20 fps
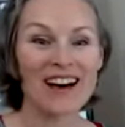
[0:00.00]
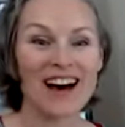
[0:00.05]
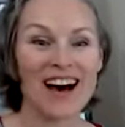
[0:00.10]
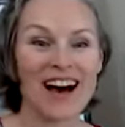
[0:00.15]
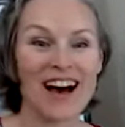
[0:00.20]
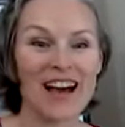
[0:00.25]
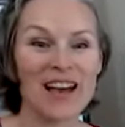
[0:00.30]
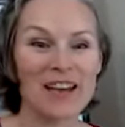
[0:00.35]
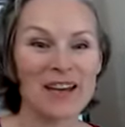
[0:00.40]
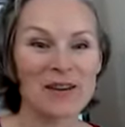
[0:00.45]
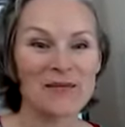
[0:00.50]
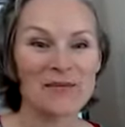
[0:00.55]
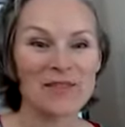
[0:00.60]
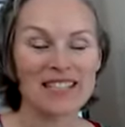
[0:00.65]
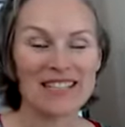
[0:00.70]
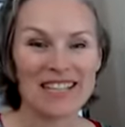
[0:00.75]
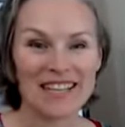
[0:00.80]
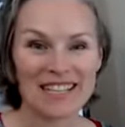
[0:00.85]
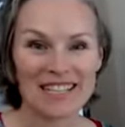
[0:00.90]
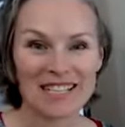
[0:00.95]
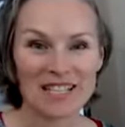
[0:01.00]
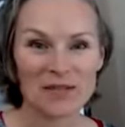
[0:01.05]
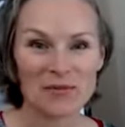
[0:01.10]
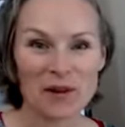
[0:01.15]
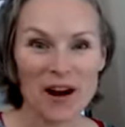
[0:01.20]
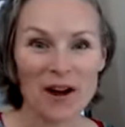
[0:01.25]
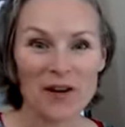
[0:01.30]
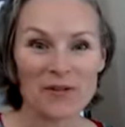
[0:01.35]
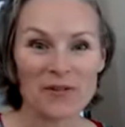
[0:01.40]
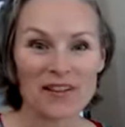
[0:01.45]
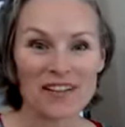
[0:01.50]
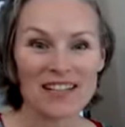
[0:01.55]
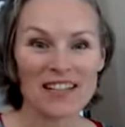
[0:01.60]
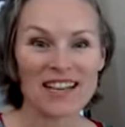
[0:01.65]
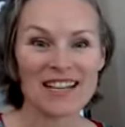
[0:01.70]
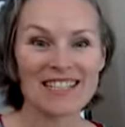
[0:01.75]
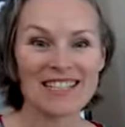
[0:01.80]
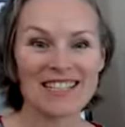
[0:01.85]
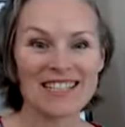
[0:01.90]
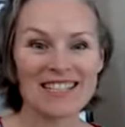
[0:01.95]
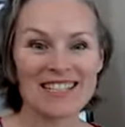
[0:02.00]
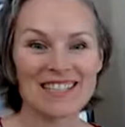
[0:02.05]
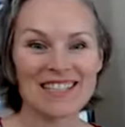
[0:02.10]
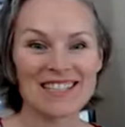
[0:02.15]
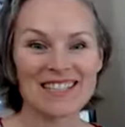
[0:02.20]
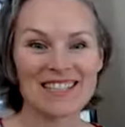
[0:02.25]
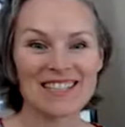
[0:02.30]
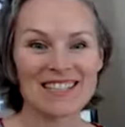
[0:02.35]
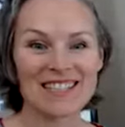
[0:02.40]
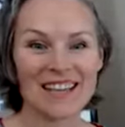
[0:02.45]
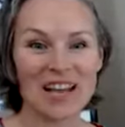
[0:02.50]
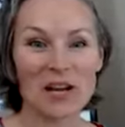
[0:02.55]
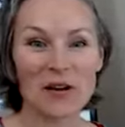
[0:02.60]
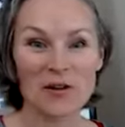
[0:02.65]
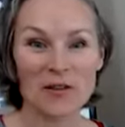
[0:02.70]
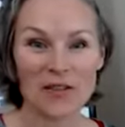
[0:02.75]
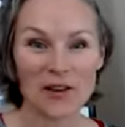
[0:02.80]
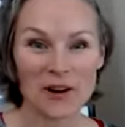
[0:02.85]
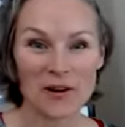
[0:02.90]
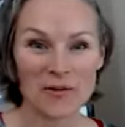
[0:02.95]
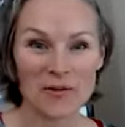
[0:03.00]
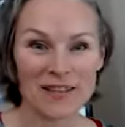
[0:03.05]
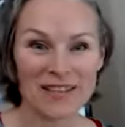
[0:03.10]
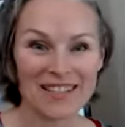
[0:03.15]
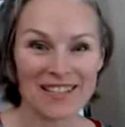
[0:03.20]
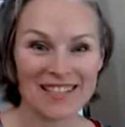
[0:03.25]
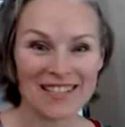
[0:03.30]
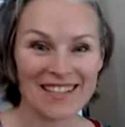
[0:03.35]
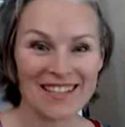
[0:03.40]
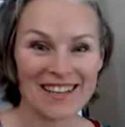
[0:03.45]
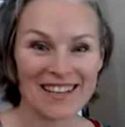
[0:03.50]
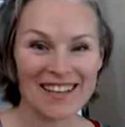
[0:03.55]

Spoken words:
I am Stacy Sprout, a licensed psychotherapist,